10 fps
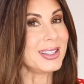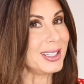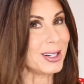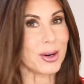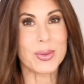
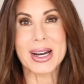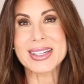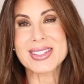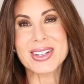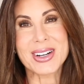You don't want
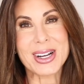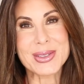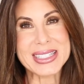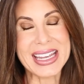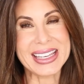to start
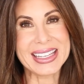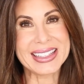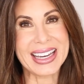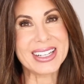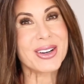out
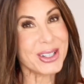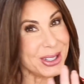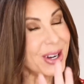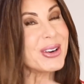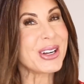taking that or
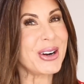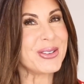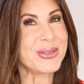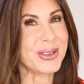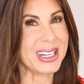go
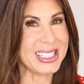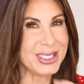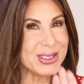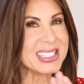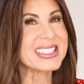for it.
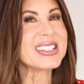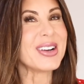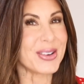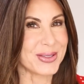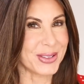You just
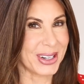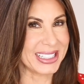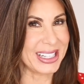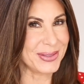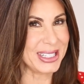go for
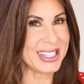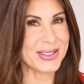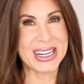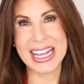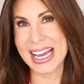it. Let me know
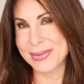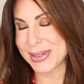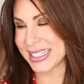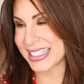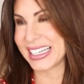what
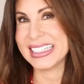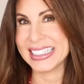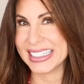happens.